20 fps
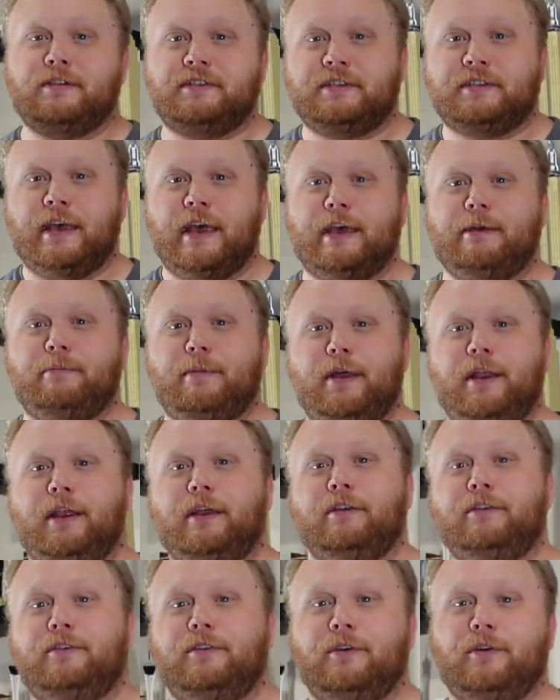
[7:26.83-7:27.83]
segment
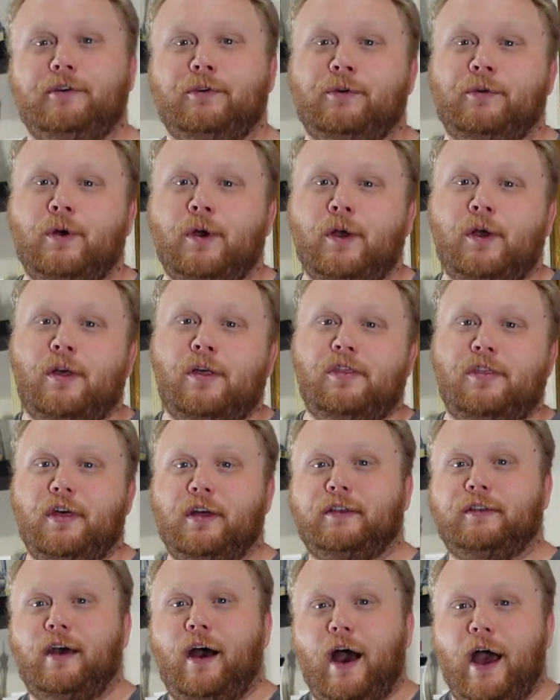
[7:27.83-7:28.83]
into
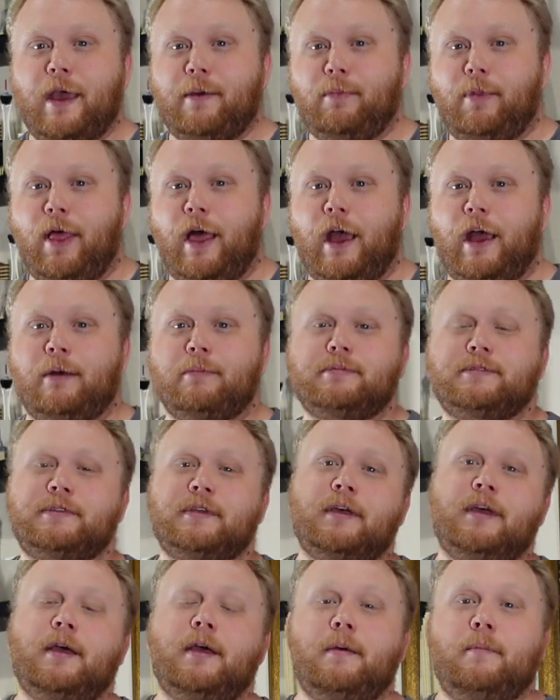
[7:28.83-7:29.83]
the time lapse,